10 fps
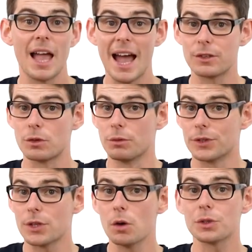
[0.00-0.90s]
As a
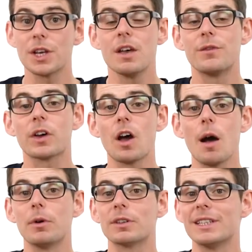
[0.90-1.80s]
result, the
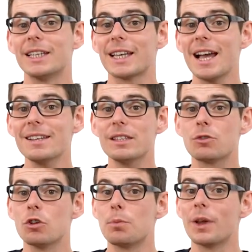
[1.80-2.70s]
carboxylic
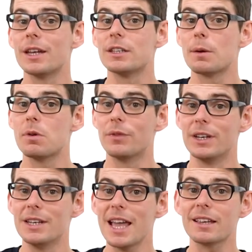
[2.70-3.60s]
acid group will end up with a
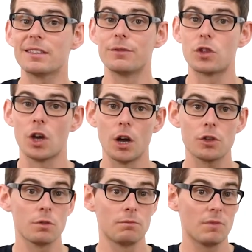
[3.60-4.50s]
negative
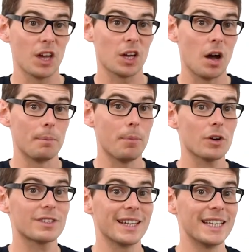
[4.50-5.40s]
charge, a
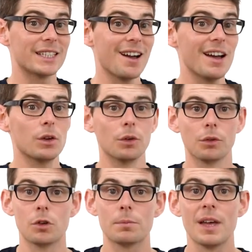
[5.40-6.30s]
carboxylate ion
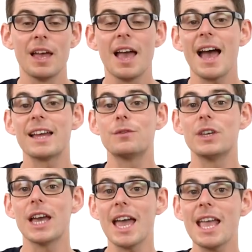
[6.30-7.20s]
group, and
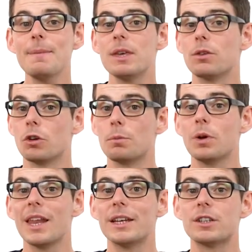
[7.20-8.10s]
the amine group
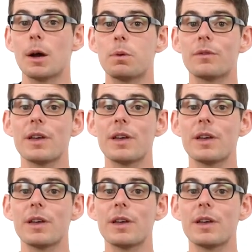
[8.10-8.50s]
will end up with